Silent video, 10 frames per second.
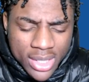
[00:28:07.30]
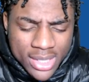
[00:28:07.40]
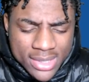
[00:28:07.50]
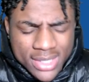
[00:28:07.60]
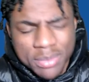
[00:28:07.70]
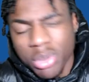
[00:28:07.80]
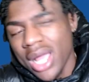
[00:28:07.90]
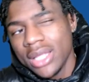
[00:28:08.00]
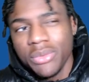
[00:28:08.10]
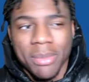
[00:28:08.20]
get assists,
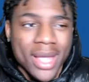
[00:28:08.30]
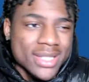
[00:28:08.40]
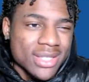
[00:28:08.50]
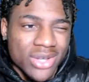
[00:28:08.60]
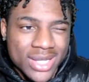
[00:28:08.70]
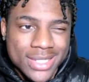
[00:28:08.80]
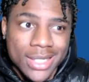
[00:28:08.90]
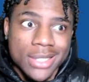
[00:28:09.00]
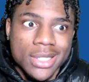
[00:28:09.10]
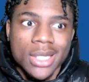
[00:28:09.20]
probably rebounds either, because
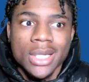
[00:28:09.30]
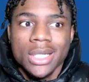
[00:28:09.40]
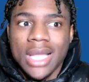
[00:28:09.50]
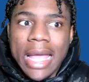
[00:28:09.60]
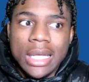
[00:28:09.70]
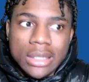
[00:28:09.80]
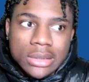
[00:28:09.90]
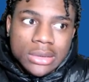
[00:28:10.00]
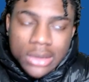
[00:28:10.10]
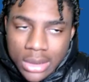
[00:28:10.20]
he is like
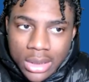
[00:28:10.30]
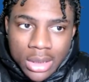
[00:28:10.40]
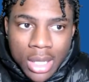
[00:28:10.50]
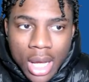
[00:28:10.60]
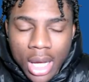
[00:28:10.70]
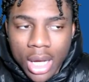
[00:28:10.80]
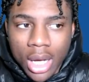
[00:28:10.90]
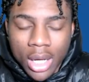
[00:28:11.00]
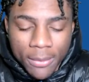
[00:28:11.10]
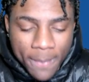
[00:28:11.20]
uh,
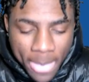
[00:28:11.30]
uh,